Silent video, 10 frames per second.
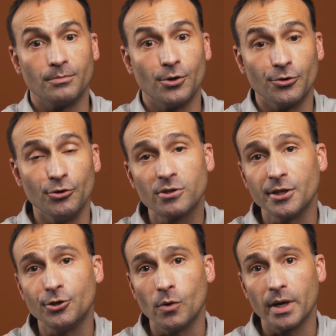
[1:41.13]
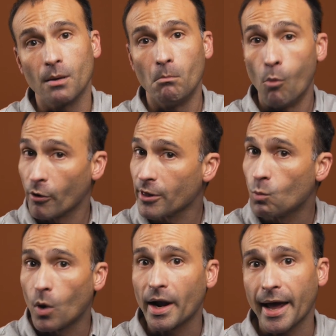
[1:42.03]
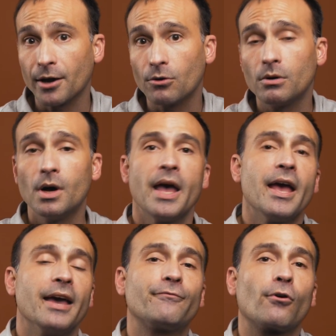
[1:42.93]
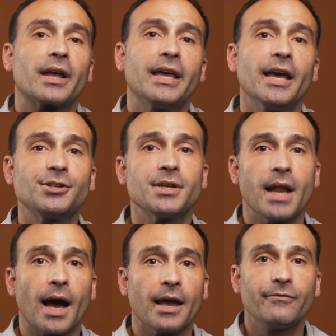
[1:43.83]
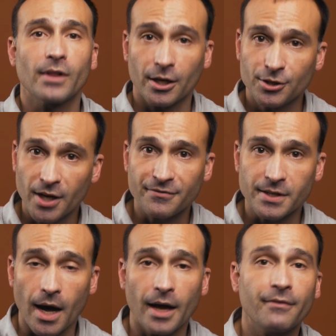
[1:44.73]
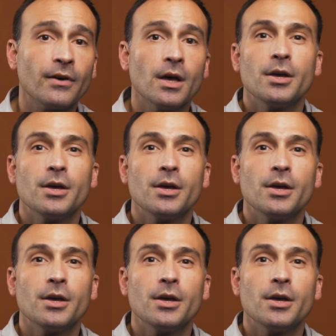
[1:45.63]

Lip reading: You're usually doing more than one angle, and for a kitchen knife, like a chef's knife,